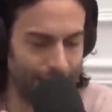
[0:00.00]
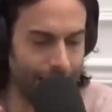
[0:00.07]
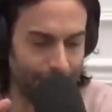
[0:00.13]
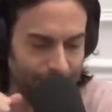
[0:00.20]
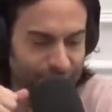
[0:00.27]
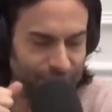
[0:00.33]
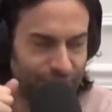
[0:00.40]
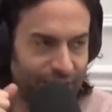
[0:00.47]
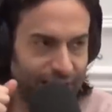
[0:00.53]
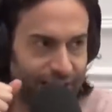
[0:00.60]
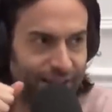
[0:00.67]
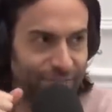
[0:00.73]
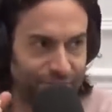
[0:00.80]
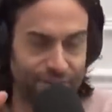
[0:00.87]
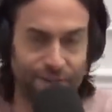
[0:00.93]
Got me
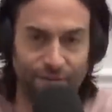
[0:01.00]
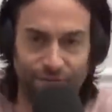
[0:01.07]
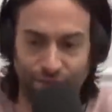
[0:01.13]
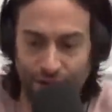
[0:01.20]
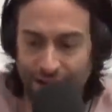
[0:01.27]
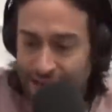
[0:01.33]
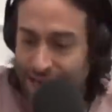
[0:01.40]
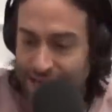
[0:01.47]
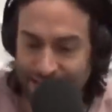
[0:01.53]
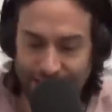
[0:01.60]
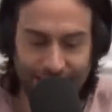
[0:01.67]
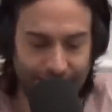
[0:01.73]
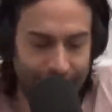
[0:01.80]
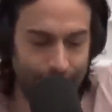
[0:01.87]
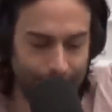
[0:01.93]
feeling so free.
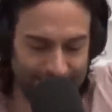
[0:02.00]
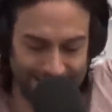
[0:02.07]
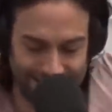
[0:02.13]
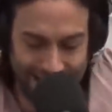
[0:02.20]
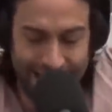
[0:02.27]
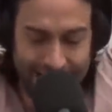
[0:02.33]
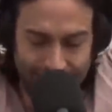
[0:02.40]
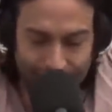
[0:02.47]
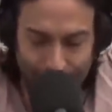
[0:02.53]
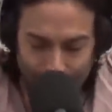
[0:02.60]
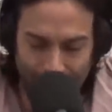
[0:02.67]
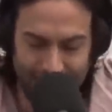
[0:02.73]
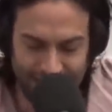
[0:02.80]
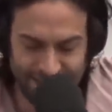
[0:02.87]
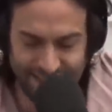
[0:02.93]
They got me
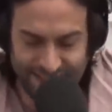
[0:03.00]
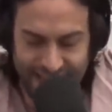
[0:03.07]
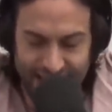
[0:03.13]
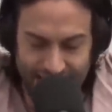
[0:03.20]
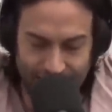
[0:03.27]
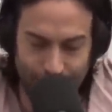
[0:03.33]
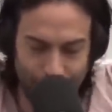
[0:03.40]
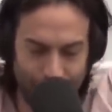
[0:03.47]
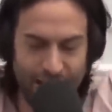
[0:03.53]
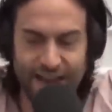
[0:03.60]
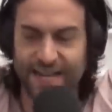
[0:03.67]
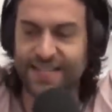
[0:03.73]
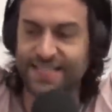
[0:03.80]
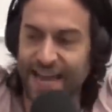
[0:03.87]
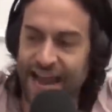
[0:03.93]
celebrating,
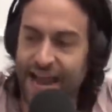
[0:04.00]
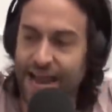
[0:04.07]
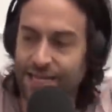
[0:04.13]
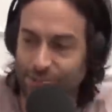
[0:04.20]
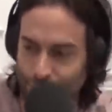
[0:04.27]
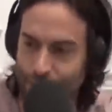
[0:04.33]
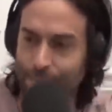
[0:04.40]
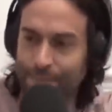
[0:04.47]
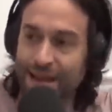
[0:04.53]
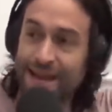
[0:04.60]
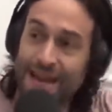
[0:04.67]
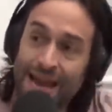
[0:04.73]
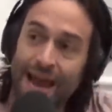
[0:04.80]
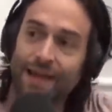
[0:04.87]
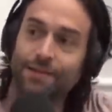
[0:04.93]
celebrating, dance with
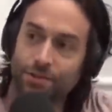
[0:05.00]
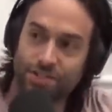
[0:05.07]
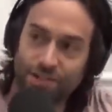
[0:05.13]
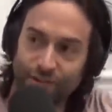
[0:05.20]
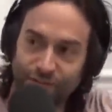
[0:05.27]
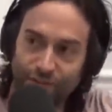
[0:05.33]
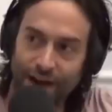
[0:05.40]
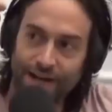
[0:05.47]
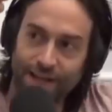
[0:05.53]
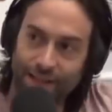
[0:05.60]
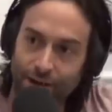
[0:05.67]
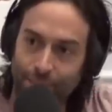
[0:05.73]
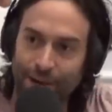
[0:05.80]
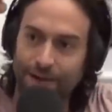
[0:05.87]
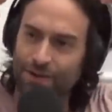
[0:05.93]
me. And you're still fighting a
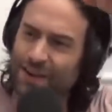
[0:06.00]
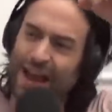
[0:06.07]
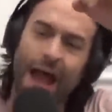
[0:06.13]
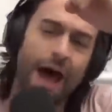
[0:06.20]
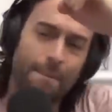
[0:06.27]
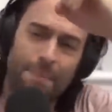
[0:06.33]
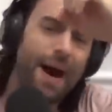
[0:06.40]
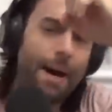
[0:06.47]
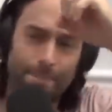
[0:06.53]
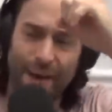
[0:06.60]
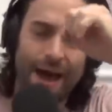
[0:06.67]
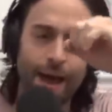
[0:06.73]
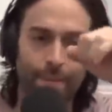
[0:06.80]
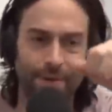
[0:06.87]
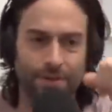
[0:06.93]
little bit and you're like, pa,
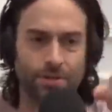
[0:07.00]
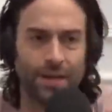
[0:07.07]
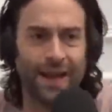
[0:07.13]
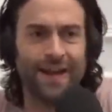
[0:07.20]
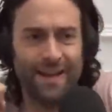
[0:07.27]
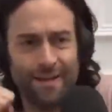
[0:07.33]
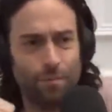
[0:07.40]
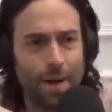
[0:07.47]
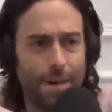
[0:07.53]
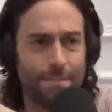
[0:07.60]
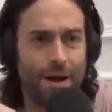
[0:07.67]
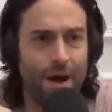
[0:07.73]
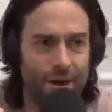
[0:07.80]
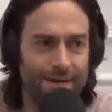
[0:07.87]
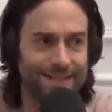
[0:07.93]
pa. But you're like, one
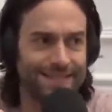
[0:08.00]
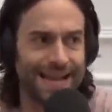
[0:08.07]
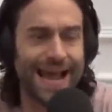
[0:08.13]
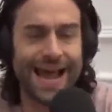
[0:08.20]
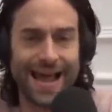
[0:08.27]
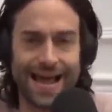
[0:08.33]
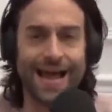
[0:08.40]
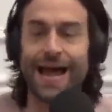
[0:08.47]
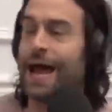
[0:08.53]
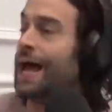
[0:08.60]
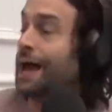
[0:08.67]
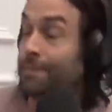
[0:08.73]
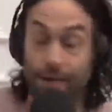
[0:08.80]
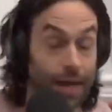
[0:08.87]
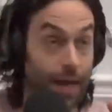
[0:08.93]
more
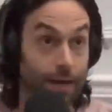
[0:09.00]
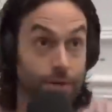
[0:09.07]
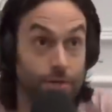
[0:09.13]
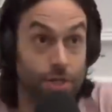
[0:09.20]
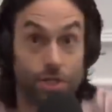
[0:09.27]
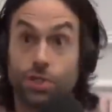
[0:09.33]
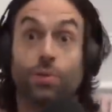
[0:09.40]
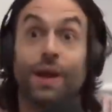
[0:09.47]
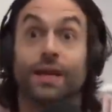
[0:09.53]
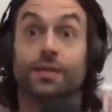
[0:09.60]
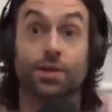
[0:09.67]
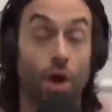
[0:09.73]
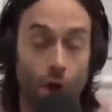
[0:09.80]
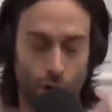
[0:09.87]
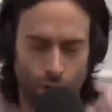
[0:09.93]
time. And you're just
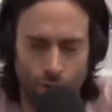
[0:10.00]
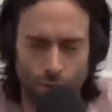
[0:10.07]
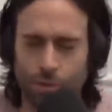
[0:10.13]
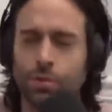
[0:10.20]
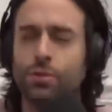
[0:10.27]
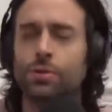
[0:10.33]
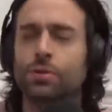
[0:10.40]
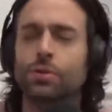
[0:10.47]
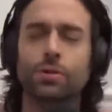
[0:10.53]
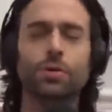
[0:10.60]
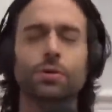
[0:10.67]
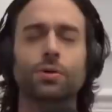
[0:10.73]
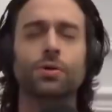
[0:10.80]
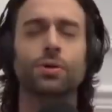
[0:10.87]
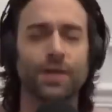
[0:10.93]
sweating. So,
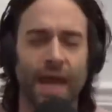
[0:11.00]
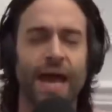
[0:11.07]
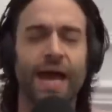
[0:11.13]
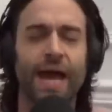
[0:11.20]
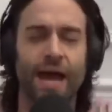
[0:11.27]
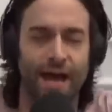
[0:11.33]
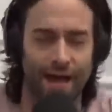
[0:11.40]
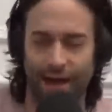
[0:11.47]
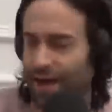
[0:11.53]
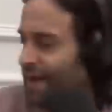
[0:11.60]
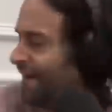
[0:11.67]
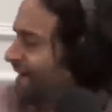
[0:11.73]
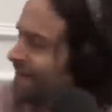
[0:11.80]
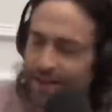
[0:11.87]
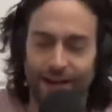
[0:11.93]
ooh,
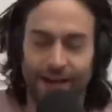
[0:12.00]
yeah.